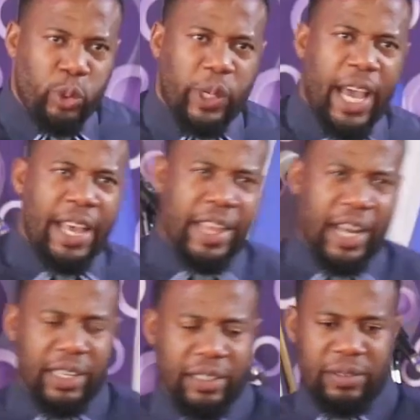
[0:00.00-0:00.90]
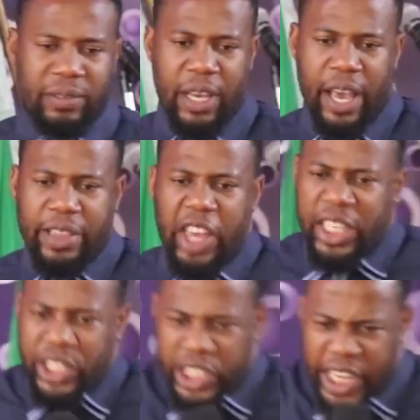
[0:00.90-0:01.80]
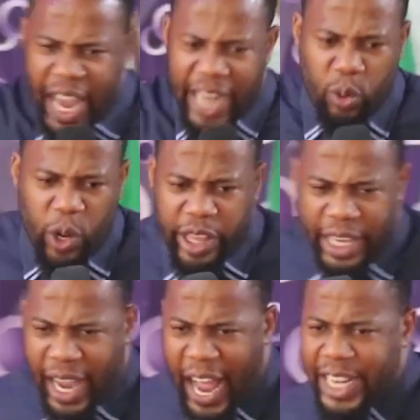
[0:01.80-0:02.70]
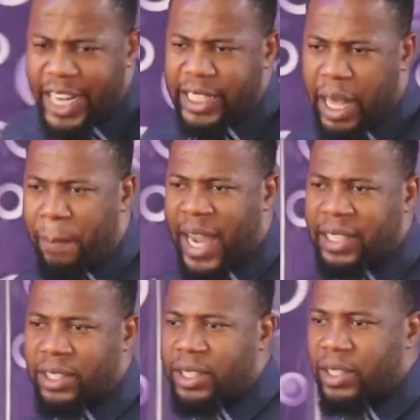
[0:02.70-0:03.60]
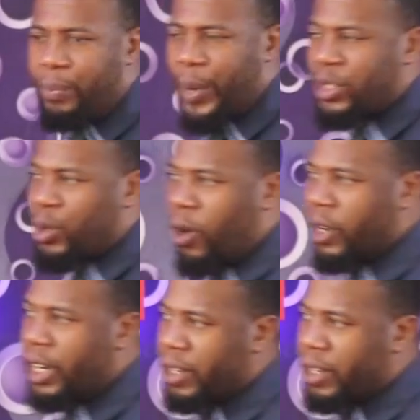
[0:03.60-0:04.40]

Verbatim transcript: together they shared what they had in their minds. Praise God.